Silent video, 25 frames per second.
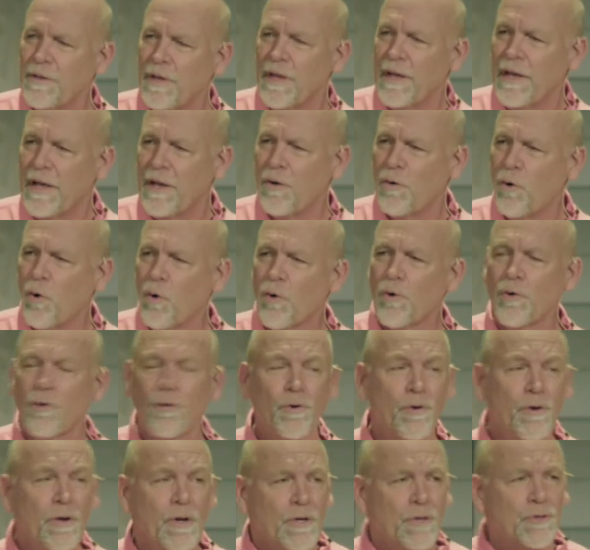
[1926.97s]
in
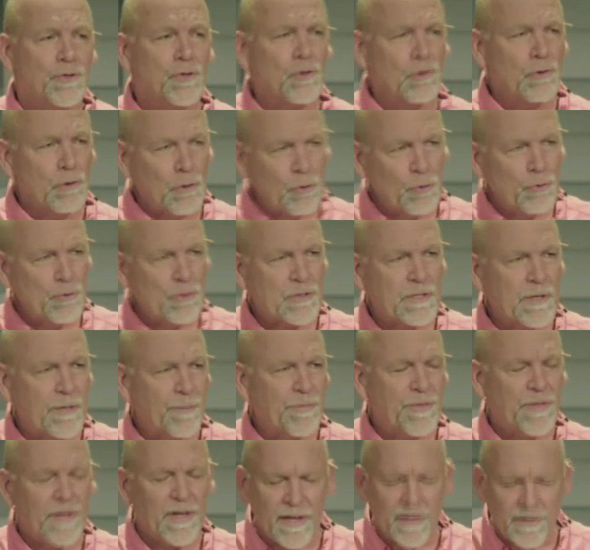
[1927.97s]
order to lose some
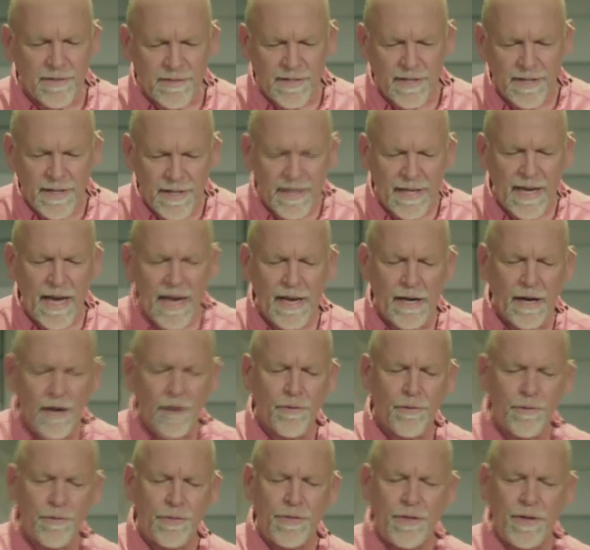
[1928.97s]
things and to gain
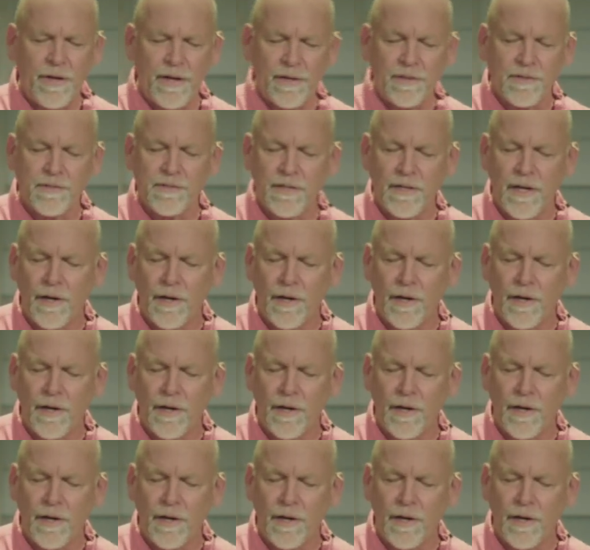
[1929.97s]
other things.